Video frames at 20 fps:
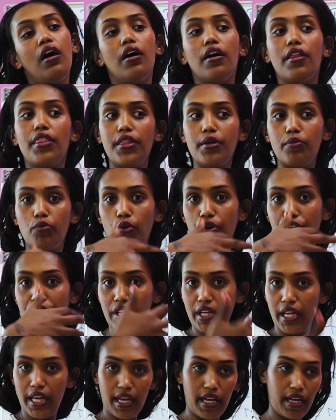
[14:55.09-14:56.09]
the more
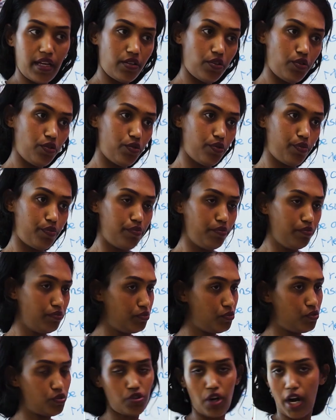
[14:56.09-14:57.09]
you get,
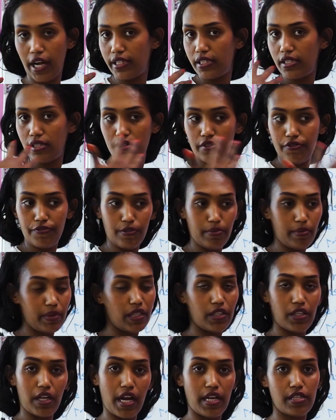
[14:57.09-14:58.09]
you try to
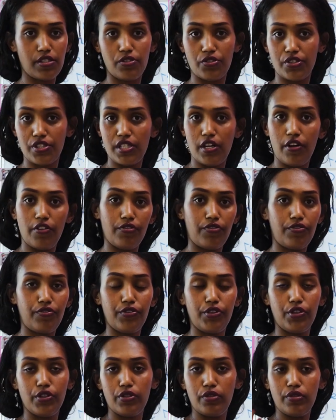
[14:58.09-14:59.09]
familiarize yourself,
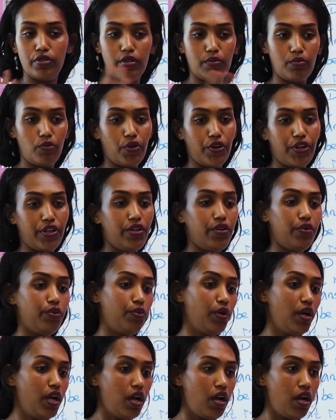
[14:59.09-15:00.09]
the more
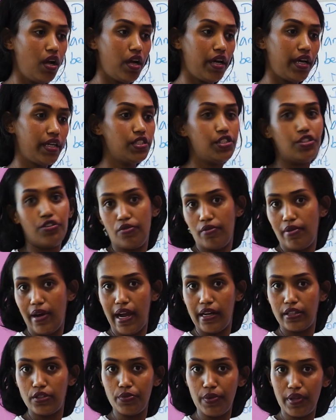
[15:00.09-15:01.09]
you interact